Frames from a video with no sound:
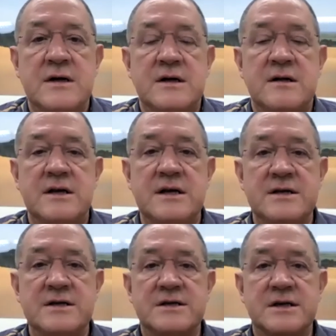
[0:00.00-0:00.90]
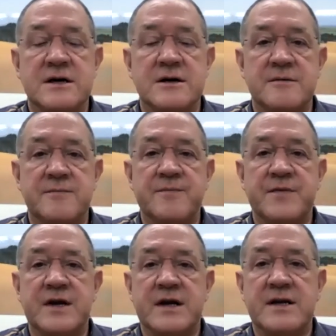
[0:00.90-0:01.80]
these um,
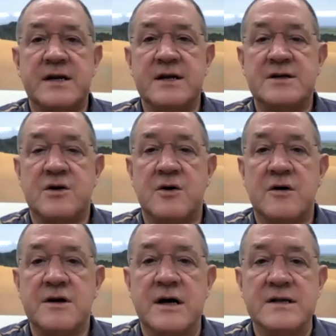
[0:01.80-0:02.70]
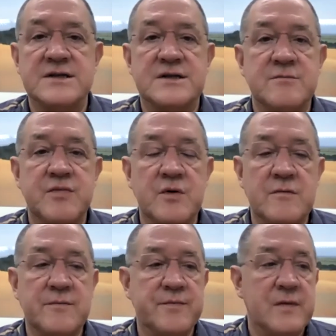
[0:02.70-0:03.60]
techniques are not simple.
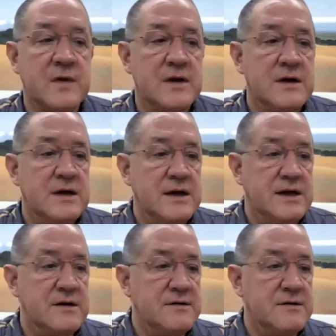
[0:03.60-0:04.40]
And